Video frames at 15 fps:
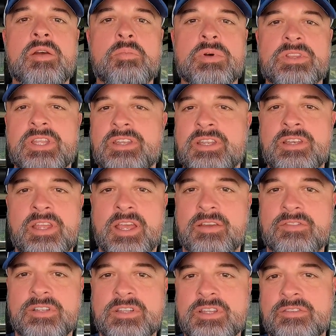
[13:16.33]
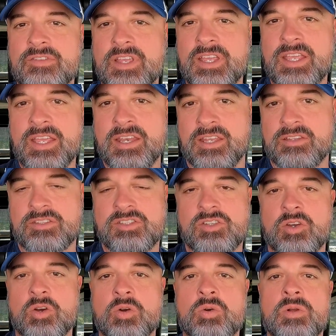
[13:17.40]
But they didn't have to live in it.
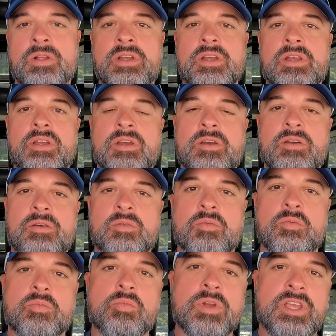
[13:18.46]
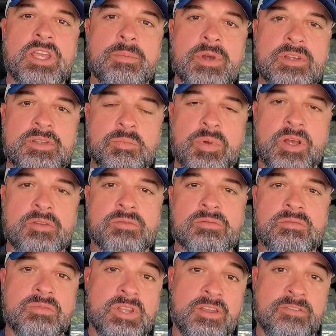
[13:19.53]
So we came out to
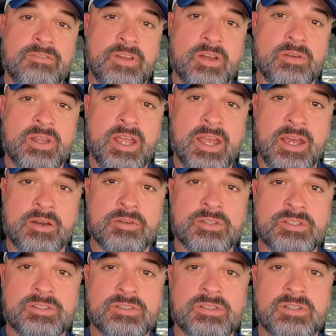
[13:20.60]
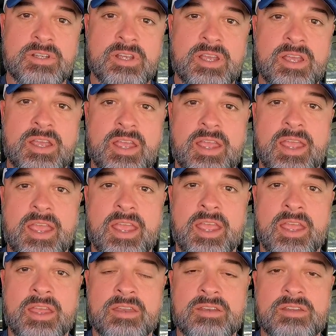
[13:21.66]
Belton. They found a house,
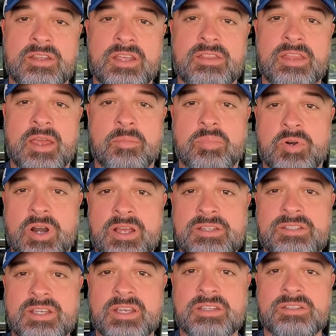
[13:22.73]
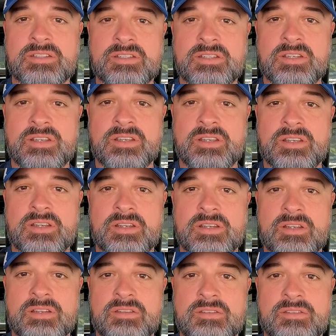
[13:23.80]
and in that process,
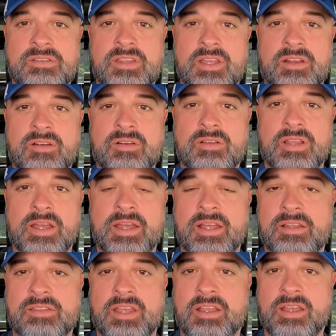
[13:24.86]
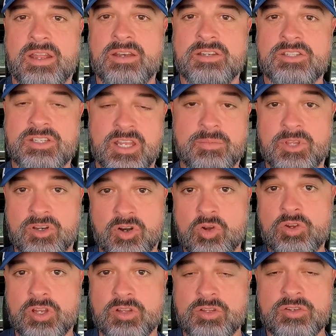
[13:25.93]
they kind of just came to their
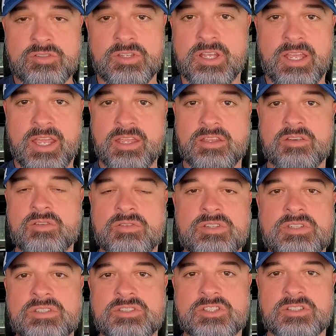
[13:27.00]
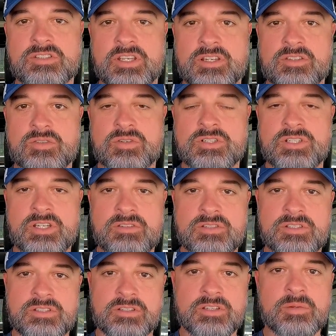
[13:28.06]
own conclusion, like, hey, this is just like Georgetown,
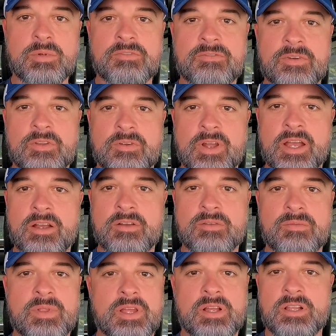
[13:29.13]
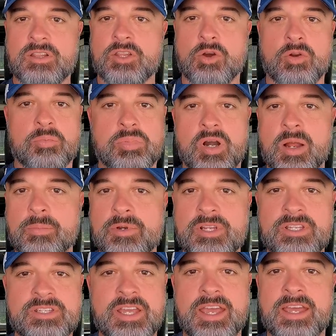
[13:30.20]
just a little bit further out, lower
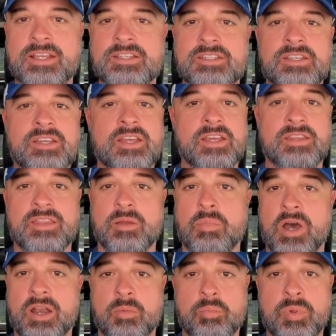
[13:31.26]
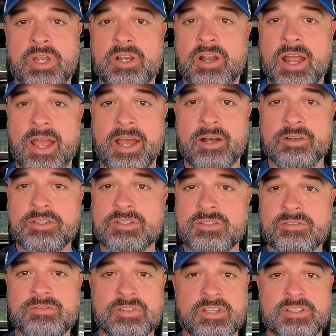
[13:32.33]
property tax. They bought a bigger
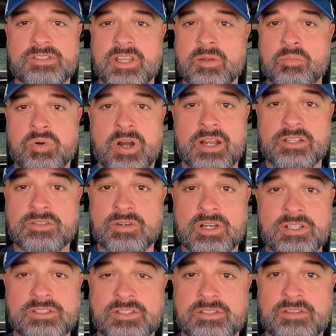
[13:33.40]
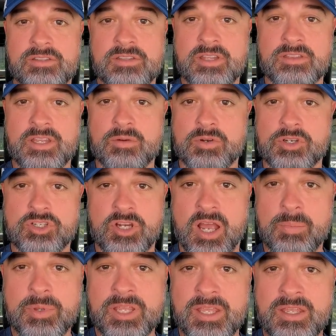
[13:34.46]
house for the same price range that they were
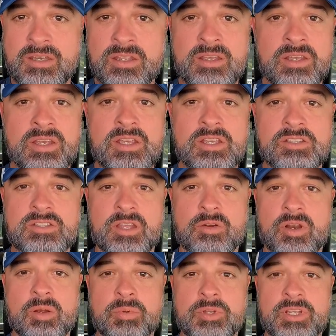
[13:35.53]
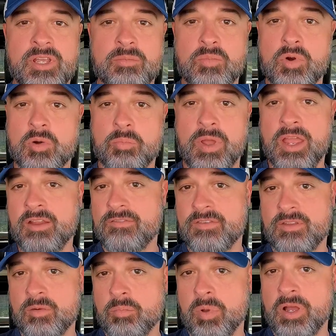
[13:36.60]
shopping in, so they were able to get more bang
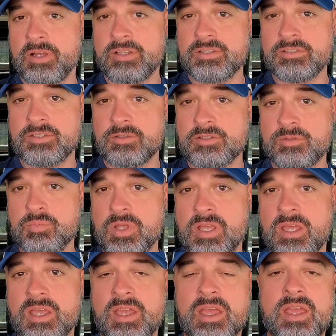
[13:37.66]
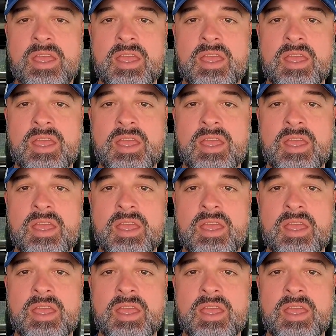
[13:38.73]
for their buck, so to speak.